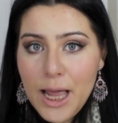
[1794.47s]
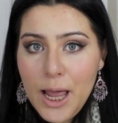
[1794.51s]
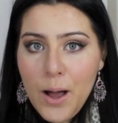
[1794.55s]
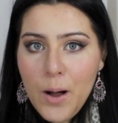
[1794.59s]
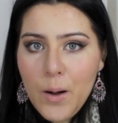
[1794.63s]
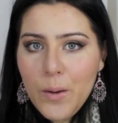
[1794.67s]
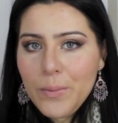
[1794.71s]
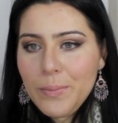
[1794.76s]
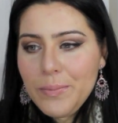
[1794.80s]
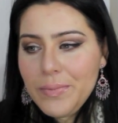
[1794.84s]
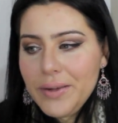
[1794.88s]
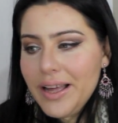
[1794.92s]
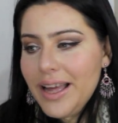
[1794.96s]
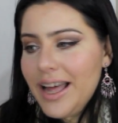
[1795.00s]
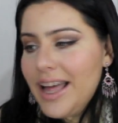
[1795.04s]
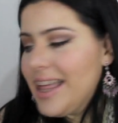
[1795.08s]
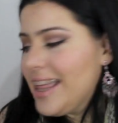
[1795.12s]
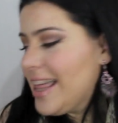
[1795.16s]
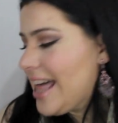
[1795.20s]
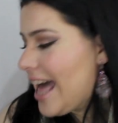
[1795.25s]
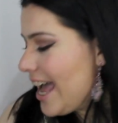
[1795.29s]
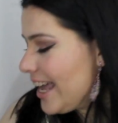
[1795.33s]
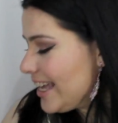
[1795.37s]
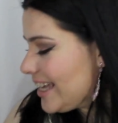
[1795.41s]
I hope
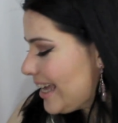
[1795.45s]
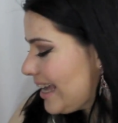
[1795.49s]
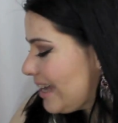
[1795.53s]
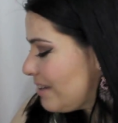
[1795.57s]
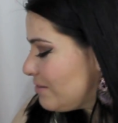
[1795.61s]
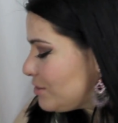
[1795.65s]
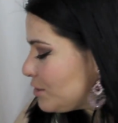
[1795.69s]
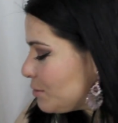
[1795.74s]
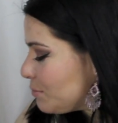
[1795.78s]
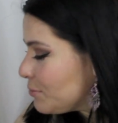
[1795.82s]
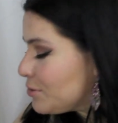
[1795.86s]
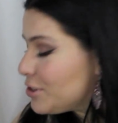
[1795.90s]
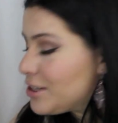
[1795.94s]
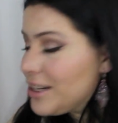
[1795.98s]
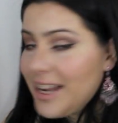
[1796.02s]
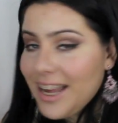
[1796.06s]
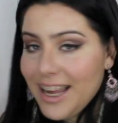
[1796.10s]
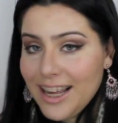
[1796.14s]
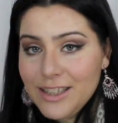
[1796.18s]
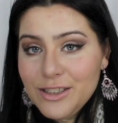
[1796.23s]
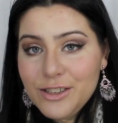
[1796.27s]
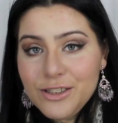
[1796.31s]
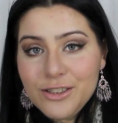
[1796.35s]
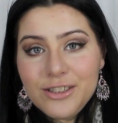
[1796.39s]
I gave some good
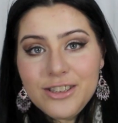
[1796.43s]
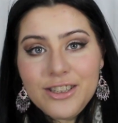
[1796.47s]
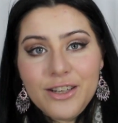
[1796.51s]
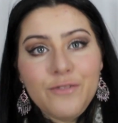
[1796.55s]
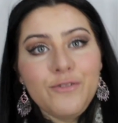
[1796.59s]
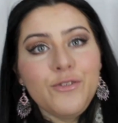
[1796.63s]
answers.